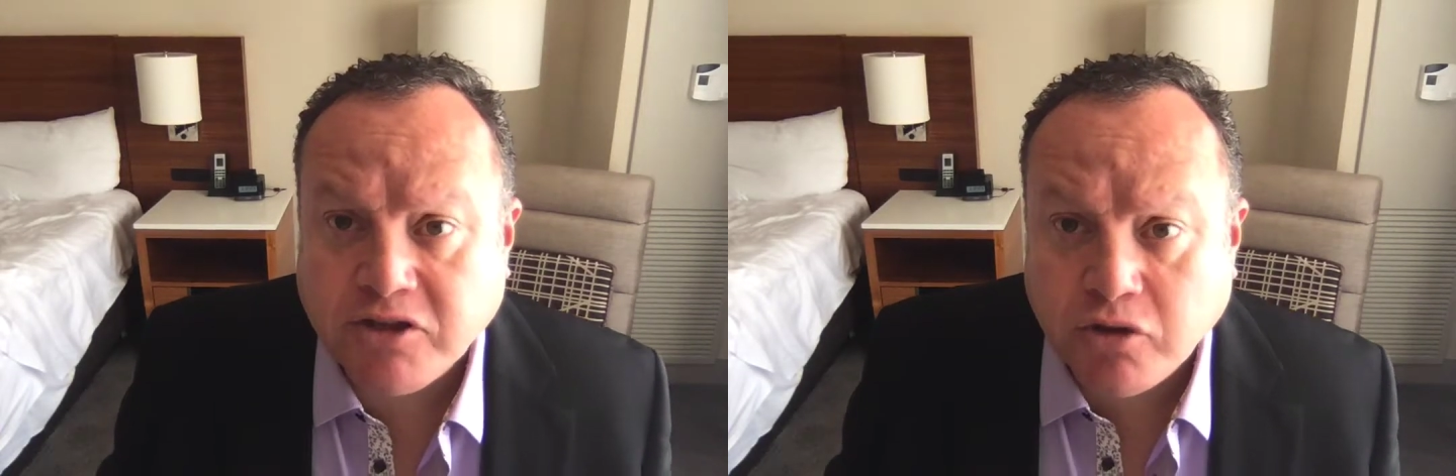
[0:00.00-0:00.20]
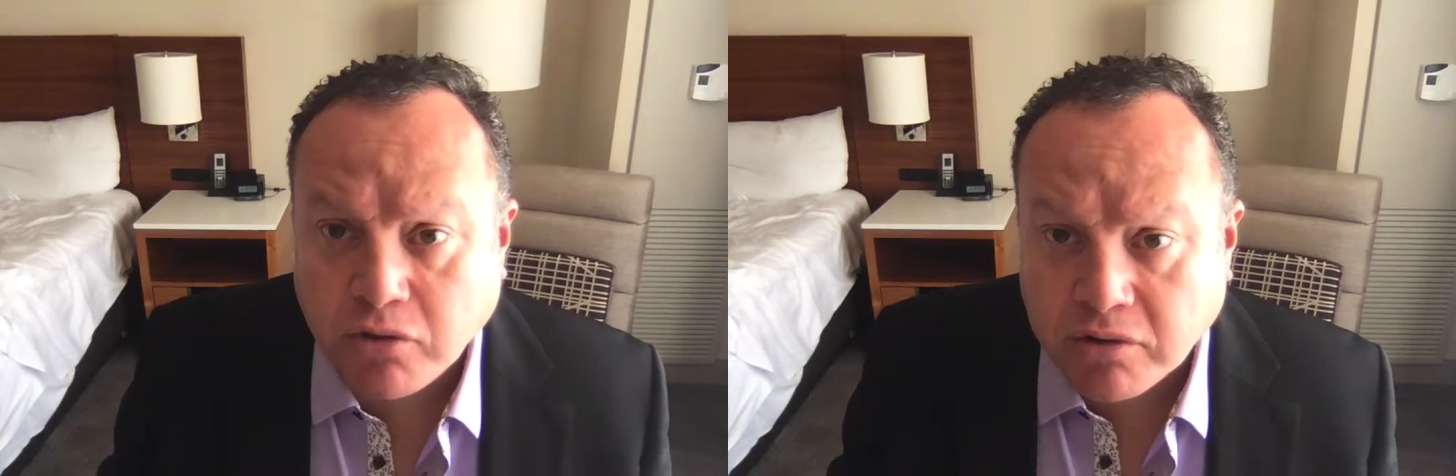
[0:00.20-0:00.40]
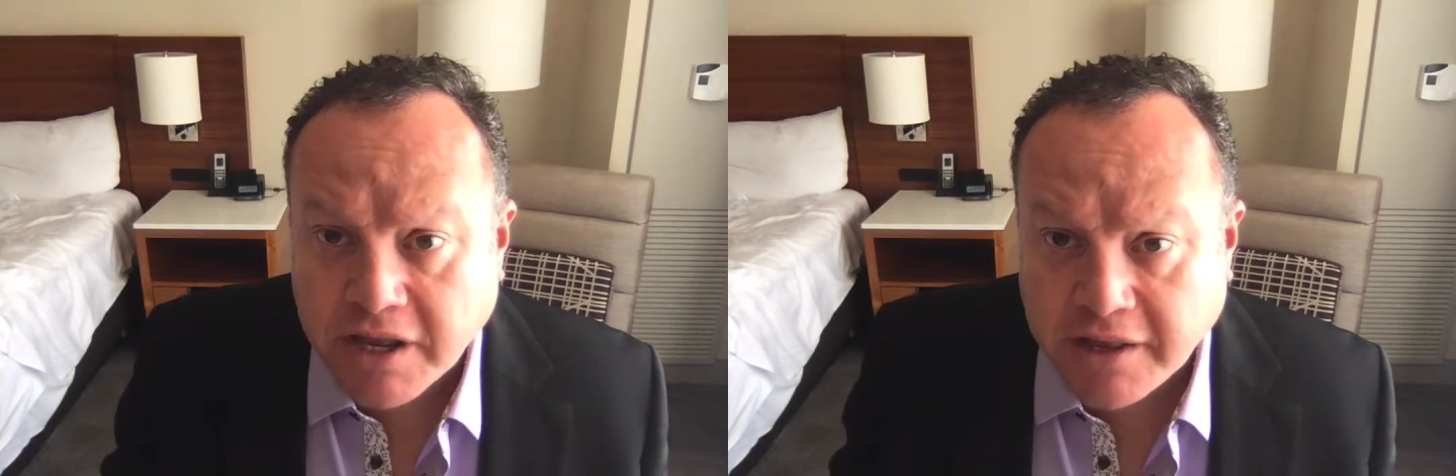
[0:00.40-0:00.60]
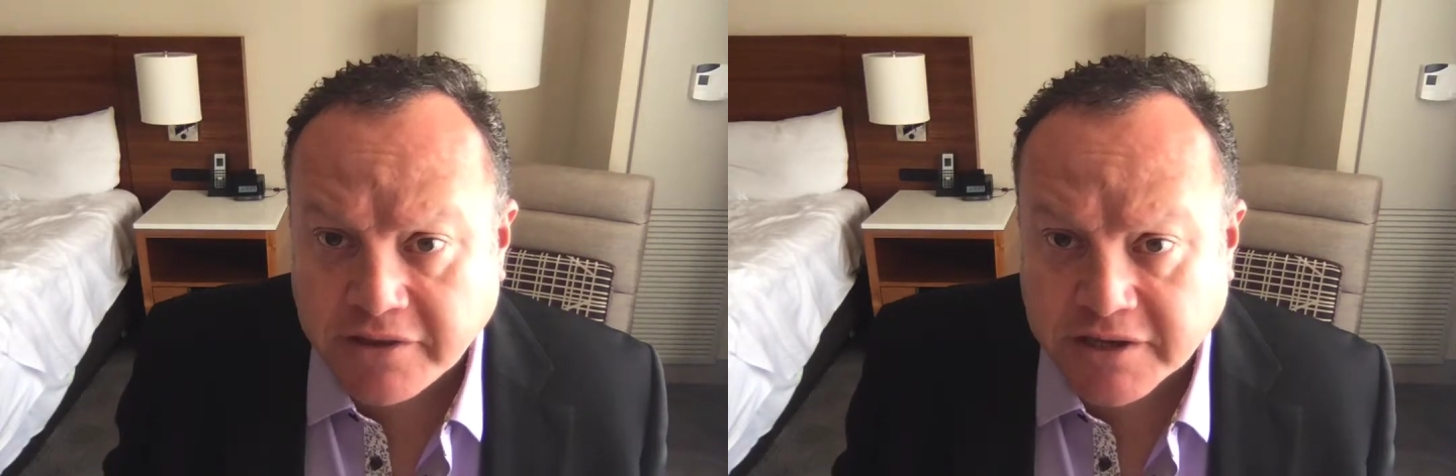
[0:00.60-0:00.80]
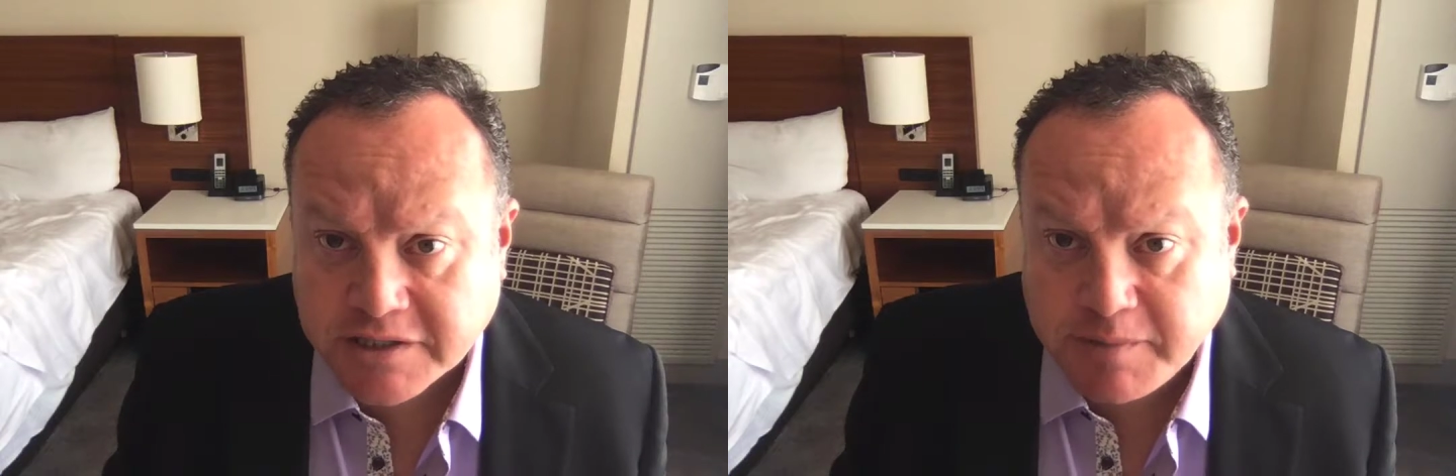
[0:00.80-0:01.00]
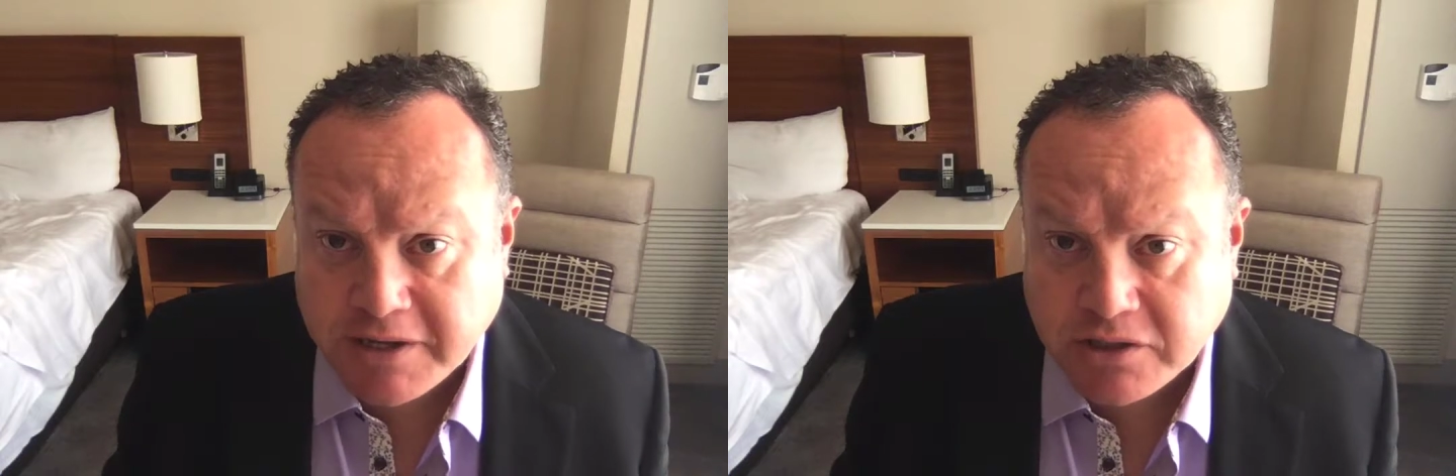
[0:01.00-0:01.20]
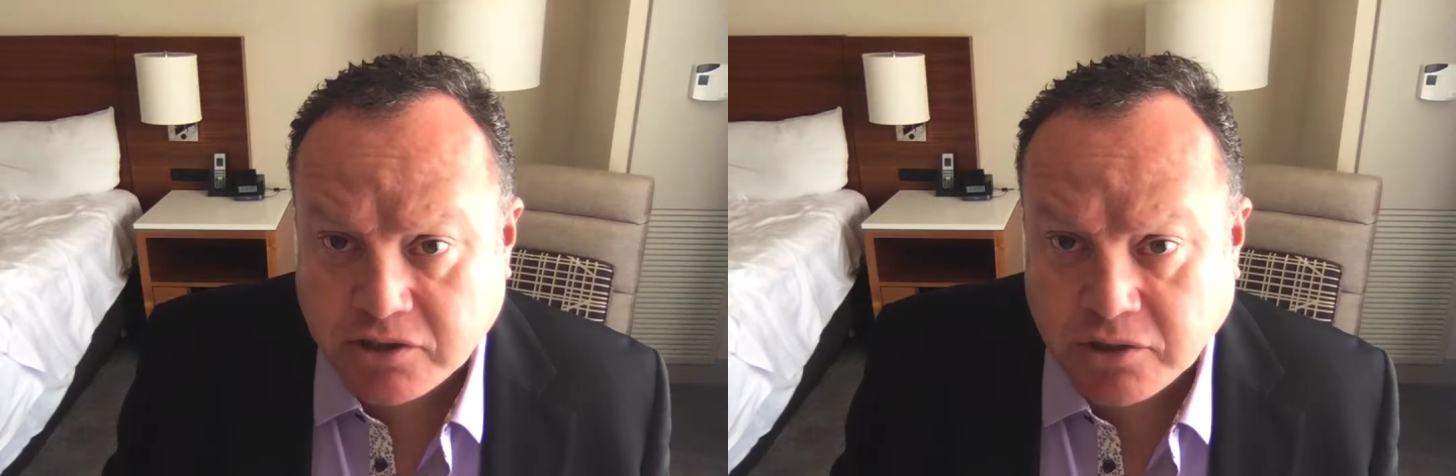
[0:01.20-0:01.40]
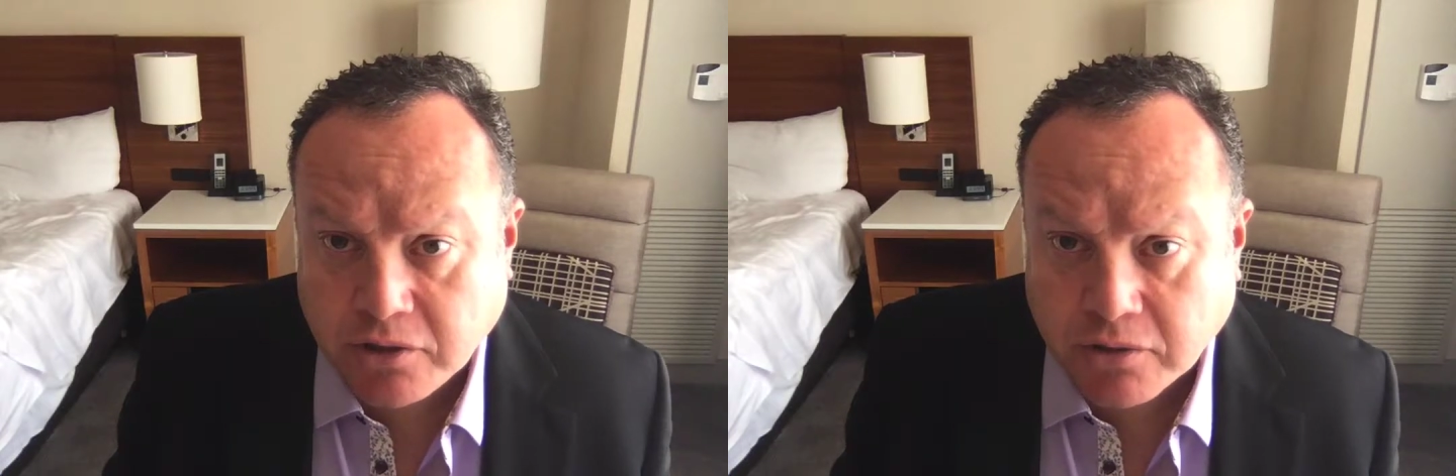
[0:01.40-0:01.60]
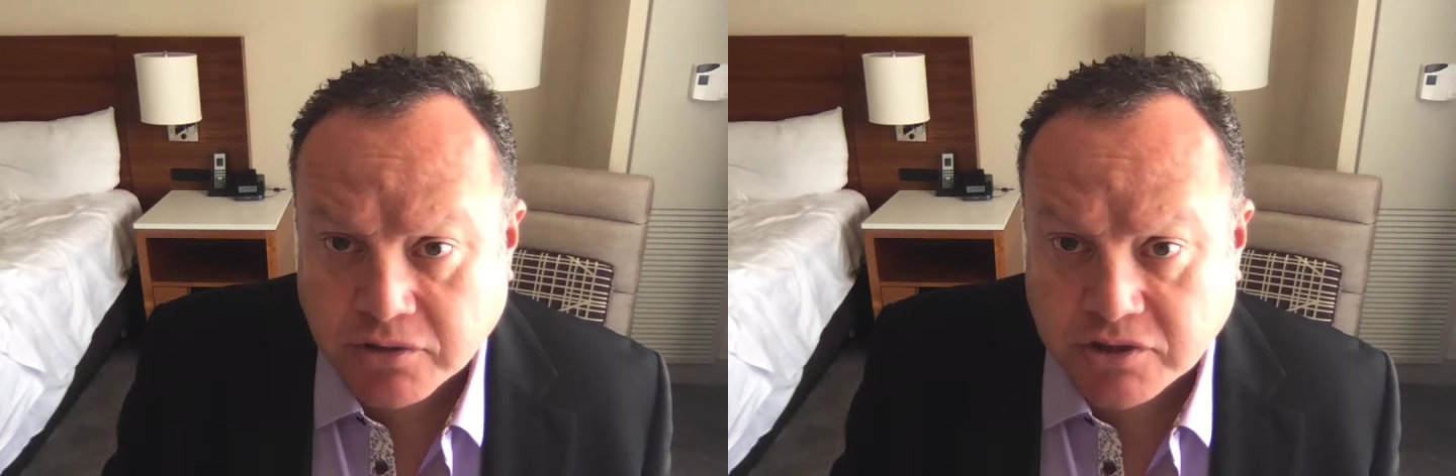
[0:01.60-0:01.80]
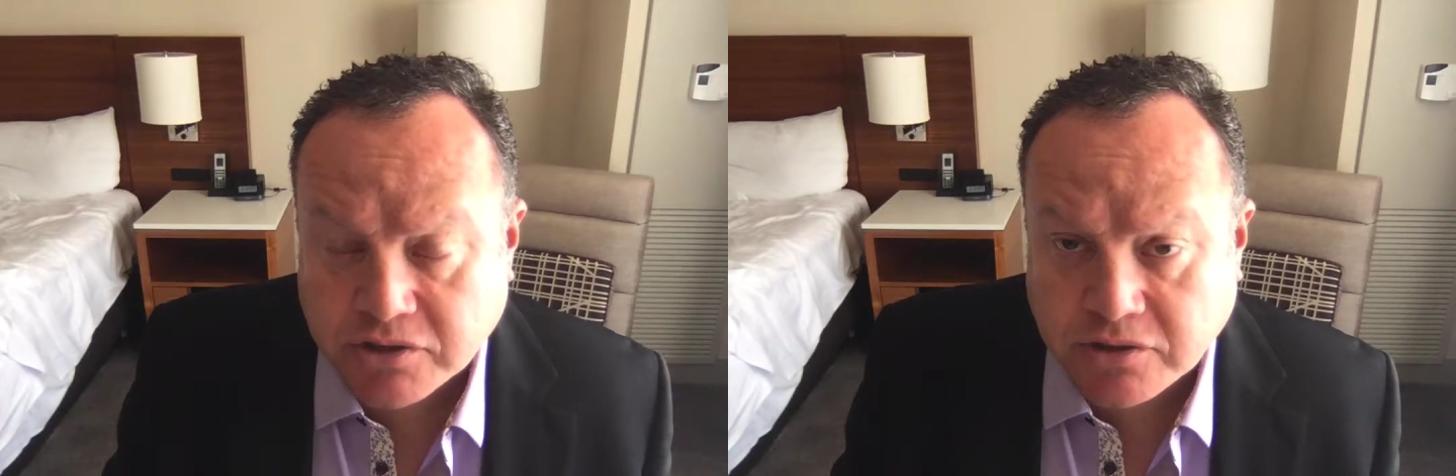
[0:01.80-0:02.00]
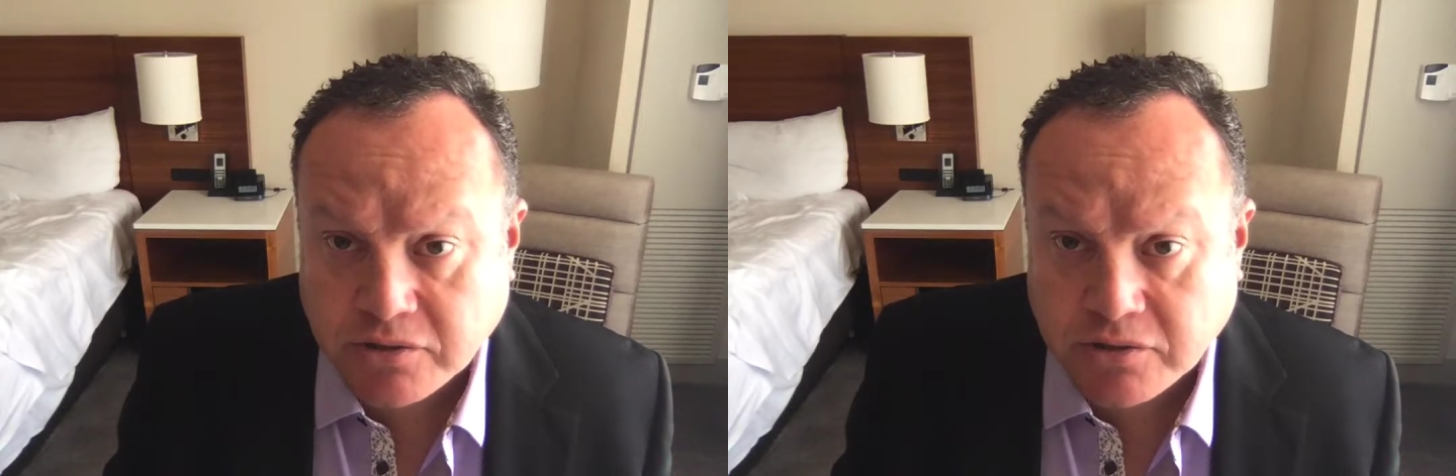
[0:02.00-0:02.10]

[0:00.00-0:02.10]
total health expenditure goes